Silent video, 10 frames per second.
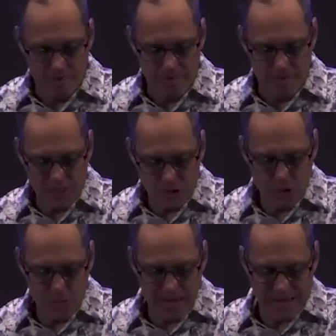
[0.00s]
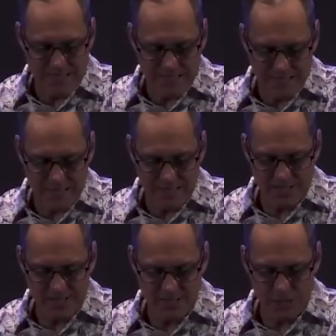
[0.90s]
in Job nine and ten, it
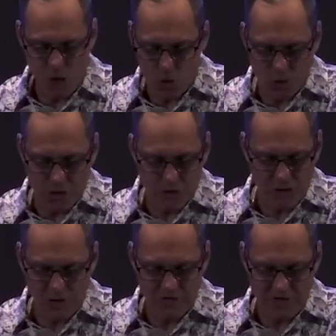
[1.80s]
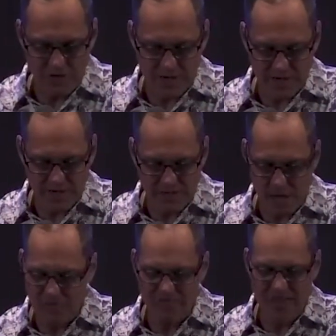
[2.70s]
says, who does great things,
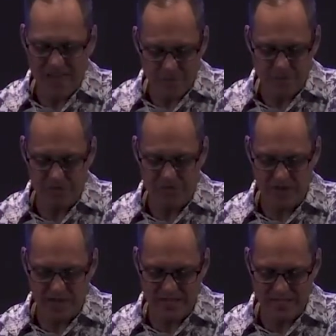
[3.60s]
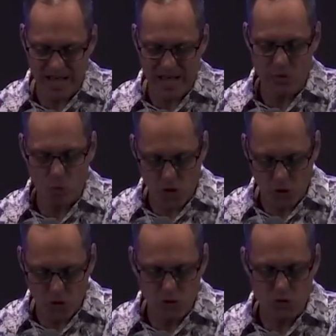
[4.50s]
unfathomable things, and
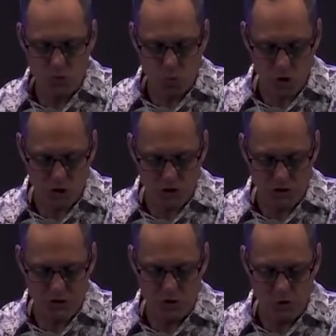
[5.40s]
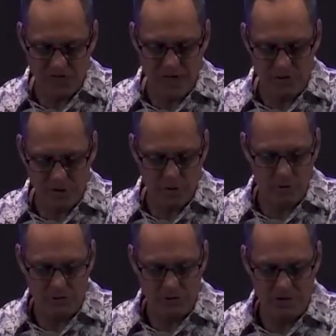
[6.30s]
wondrous works without
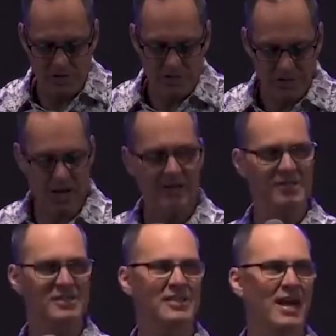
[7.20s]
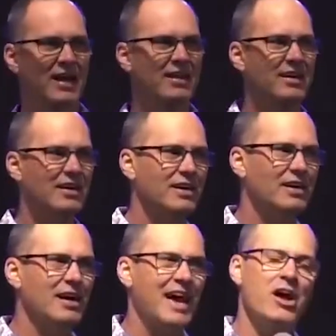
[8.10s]
numbers? God does that.
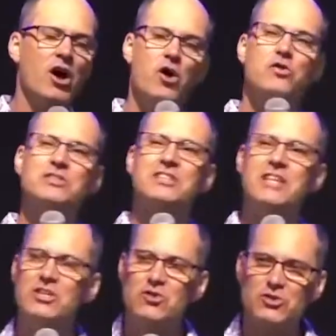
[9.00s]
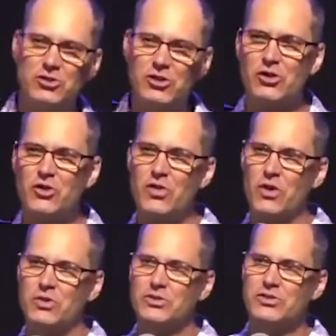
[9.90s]
And who does he use to do
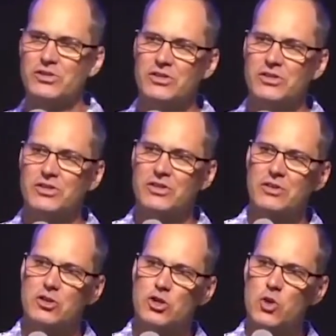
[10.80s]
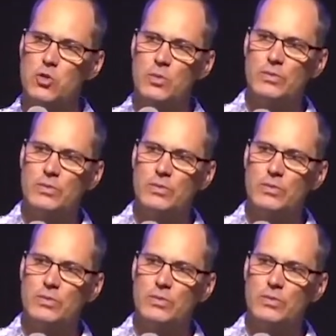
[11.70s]
those? You.